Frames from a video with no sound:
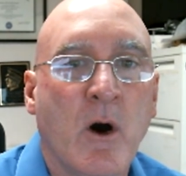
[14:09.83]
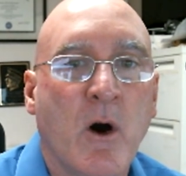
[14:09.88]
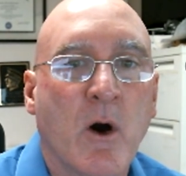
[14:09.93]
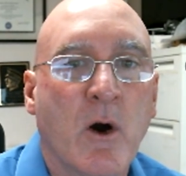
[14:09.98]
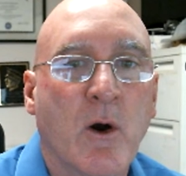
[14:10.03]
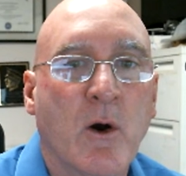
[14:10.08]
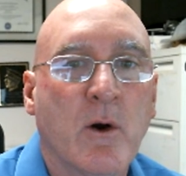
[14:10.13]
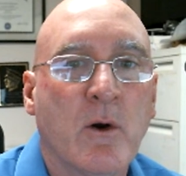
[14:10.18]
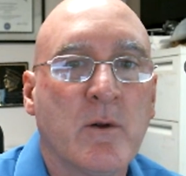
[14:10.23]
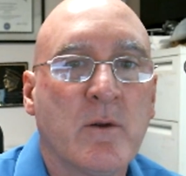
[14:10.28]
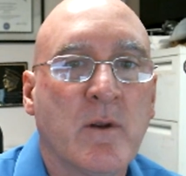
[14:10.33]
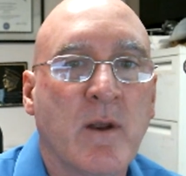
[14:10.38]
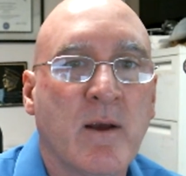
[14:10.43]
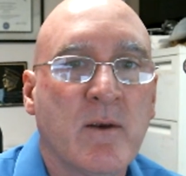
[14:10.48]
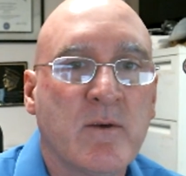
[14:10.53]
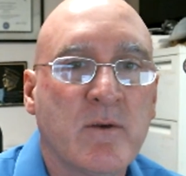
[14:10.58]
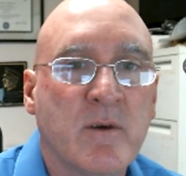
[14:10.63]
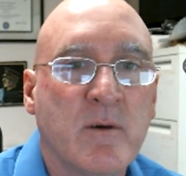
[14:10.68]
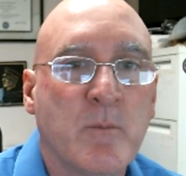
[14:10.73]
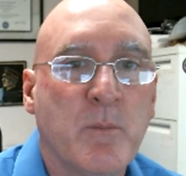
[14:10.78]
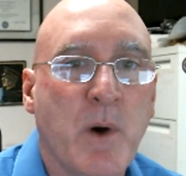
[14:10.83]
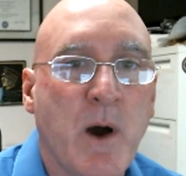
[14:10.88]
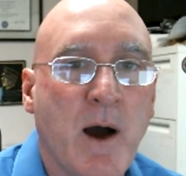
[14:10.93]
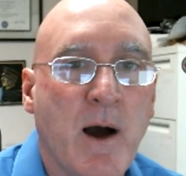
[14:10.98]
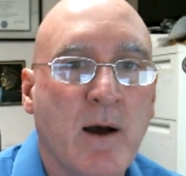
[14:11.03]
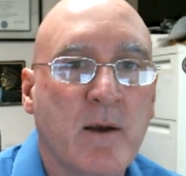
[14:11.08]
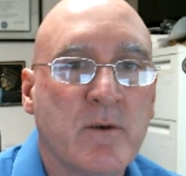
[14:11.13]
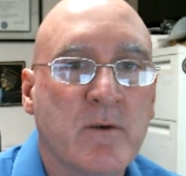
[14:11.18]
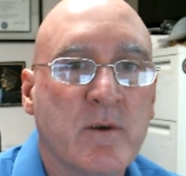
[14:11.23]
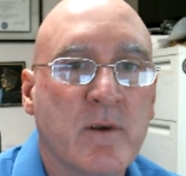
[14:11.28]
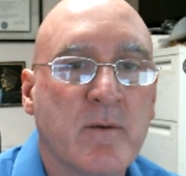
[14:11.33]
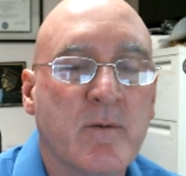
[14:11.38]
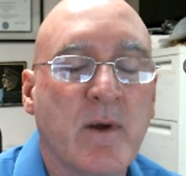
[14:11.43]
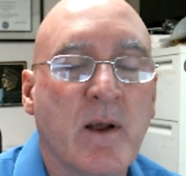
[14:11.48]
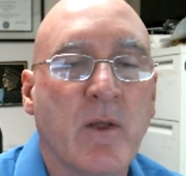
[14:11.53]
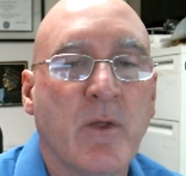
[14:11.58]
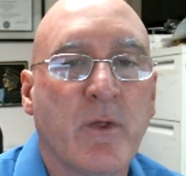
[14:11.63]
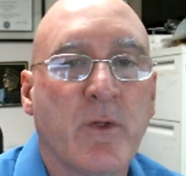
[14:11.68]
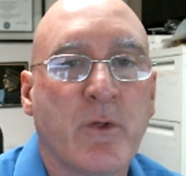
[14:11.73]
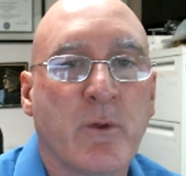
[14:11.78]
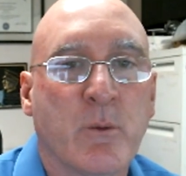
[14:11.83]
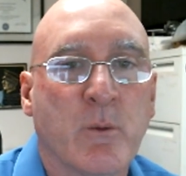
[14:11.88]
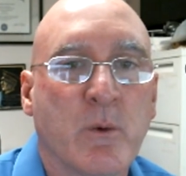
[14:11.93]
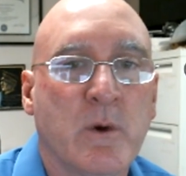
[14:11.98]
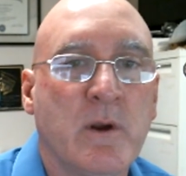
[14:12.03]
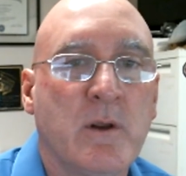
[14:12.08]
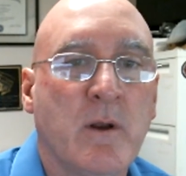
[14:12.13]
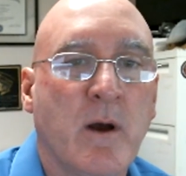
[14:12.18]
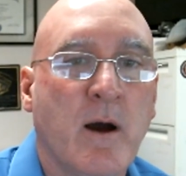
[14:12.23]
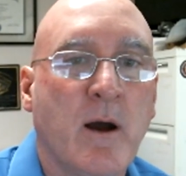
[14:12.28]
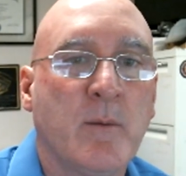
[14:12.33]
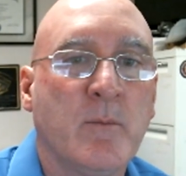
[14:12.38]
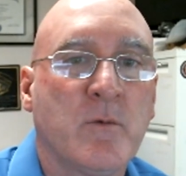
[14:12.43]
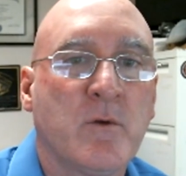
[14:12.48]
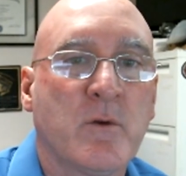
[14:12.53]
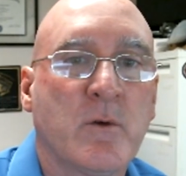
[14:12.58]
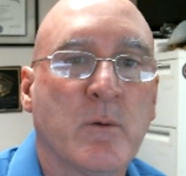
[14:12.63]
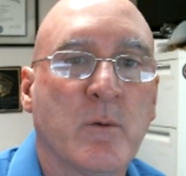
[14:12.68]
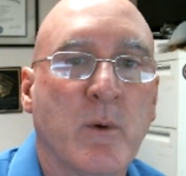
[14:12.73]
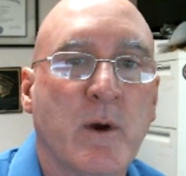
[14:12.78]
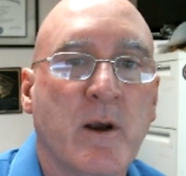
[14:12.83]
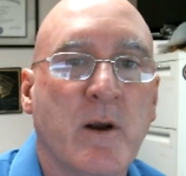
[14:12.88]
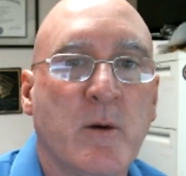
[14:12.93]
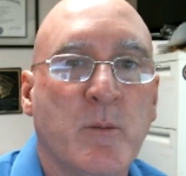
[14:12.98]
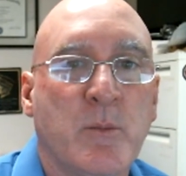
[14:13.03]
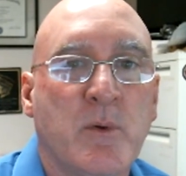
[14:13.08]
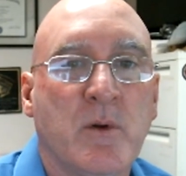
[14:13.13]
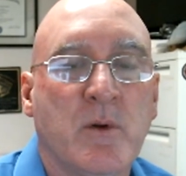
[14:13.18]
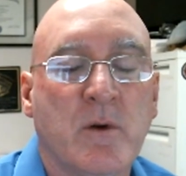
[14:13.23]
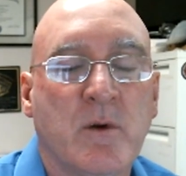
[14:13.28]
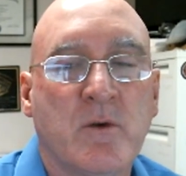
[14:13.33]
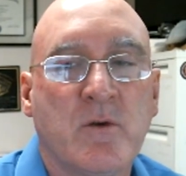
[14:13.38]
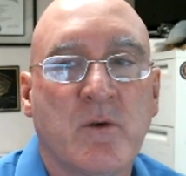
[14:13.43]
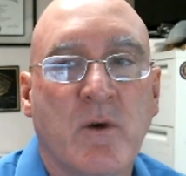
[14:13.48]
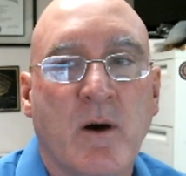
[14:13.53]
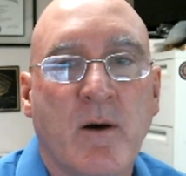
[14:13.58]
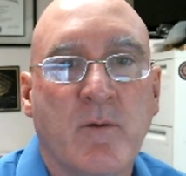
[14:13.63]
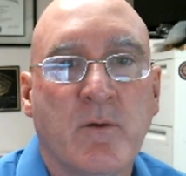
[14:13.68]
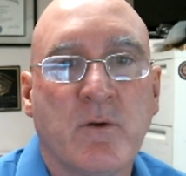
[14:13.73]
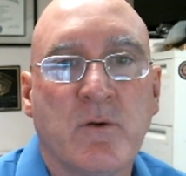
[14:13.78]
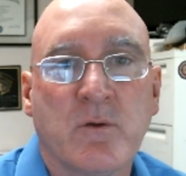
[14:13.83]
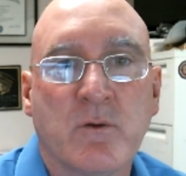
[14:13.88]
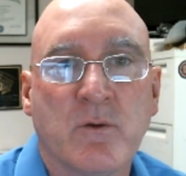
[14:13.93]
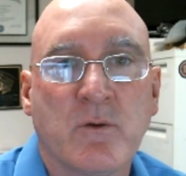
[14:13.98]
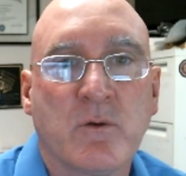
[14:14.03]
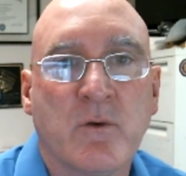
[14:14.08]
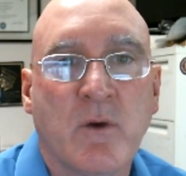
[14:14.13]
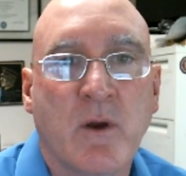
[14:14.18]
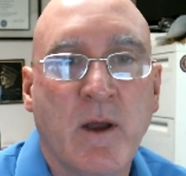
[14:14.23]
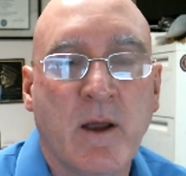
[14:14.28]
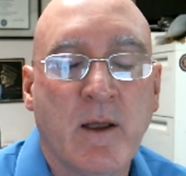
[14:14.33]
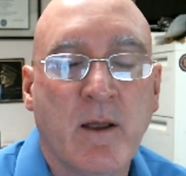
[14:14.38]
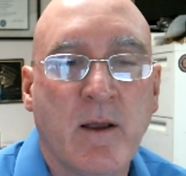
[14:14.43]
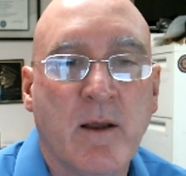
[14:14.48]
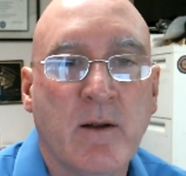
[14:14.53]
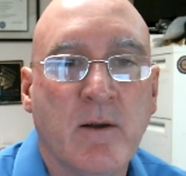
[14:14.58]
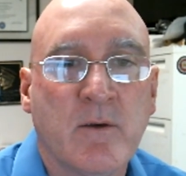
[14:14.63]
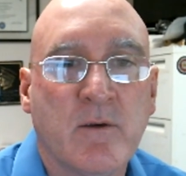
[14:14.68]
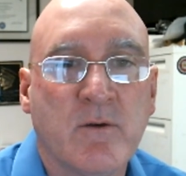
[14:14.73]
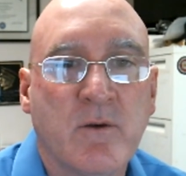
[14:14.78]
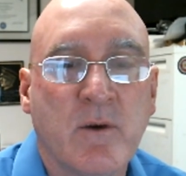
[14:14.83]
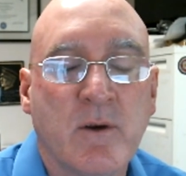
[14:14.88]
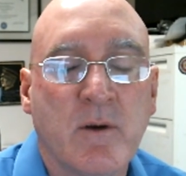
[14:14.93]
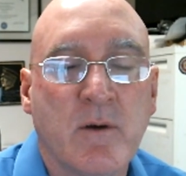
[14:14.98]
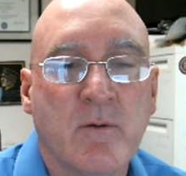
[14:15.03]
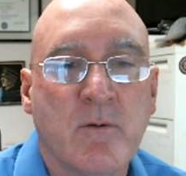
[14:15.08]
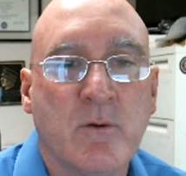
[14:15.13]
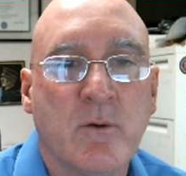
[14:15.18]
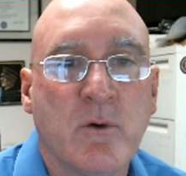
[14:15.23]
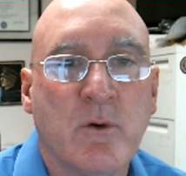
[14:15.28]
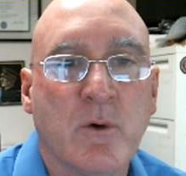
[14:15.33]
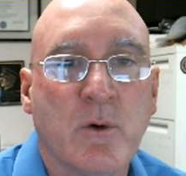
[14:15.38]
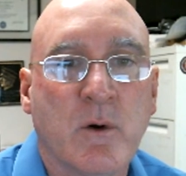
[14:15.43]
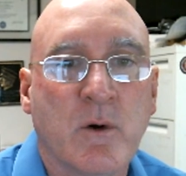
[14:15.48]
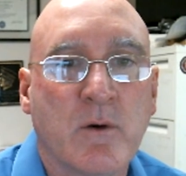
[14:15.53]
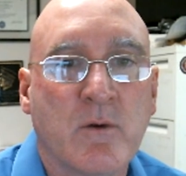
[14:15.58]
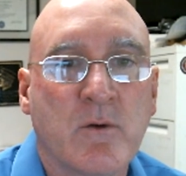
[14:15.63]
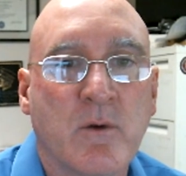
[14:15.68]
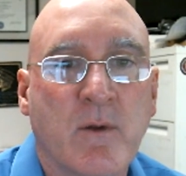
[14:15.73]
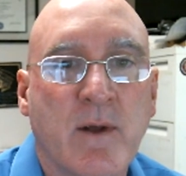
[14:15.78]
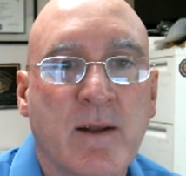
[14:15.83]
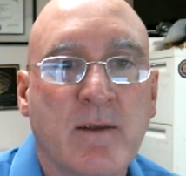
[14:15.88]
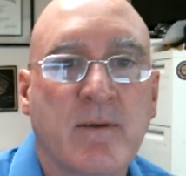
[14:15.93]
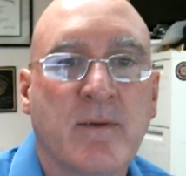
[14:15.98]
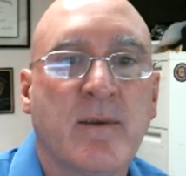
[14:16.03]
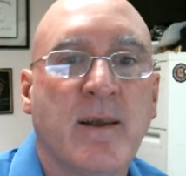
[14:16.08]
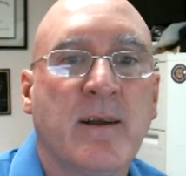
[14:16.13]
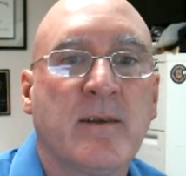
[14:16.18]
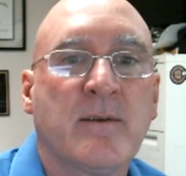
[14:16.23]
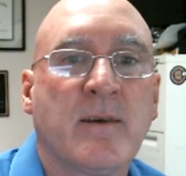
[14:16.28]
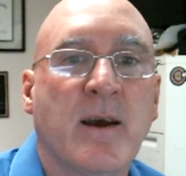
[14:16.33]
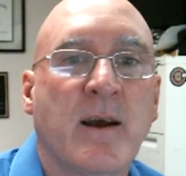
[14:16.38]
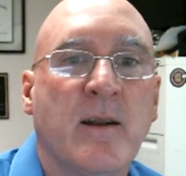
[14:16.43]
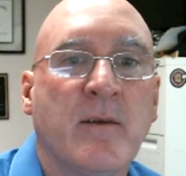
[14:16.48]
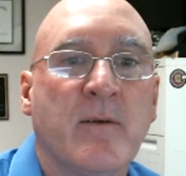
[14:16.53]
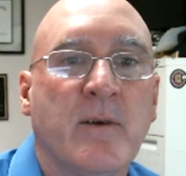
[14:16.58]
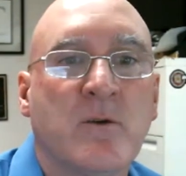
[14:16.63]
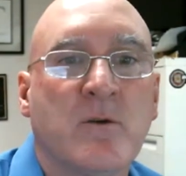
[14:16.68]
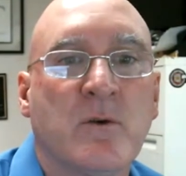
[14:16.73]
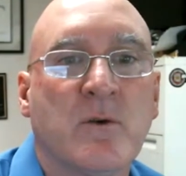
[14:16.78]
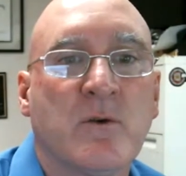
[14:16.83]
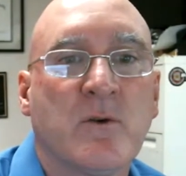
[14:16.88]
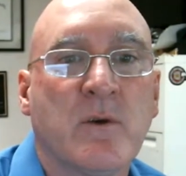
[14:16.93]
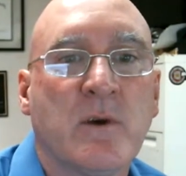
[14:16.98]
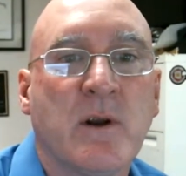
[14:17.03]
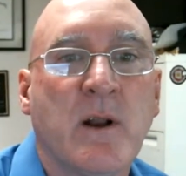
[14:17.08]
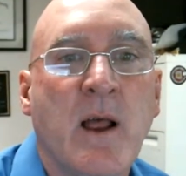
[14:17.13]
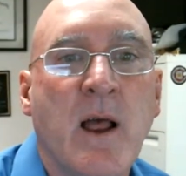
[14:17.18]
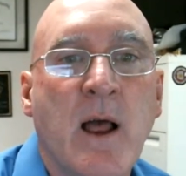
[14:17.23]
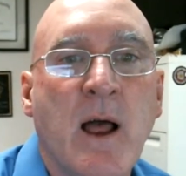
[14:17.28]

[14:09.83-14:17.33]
are testing positive at three times the rate of police officers in the city of New York. So that's that's kind of interesting.